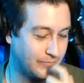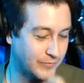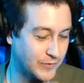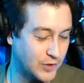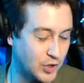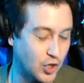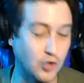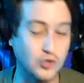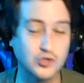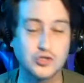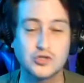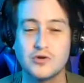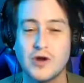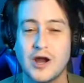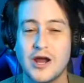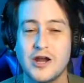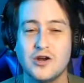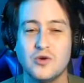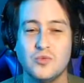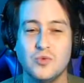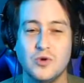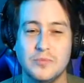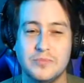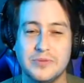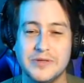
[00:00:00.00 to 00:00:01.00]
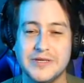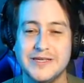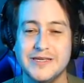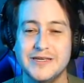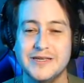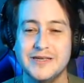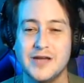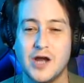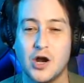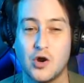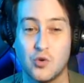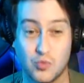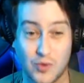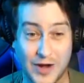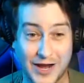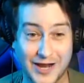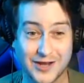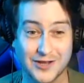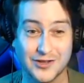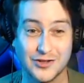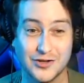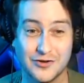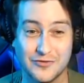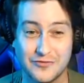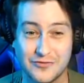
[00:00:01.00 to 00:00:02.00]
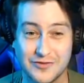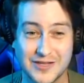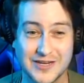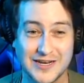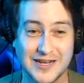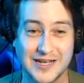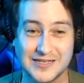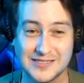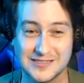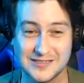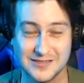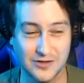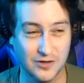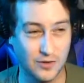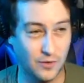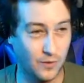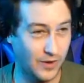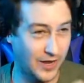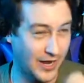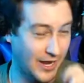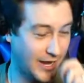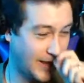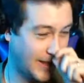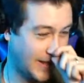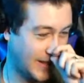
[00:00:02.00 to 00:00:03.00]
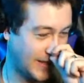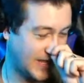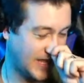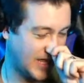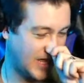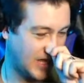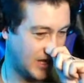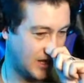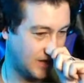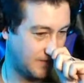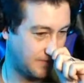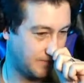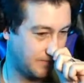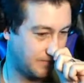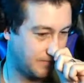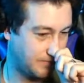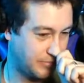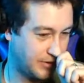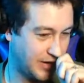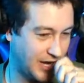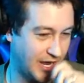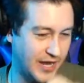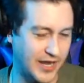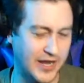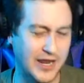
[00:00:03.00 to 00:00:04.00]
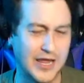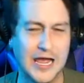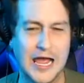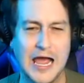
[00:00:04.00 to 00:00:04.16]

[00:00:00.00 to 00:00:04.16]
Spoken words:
Ghost Rider will be a regular for the next little while, but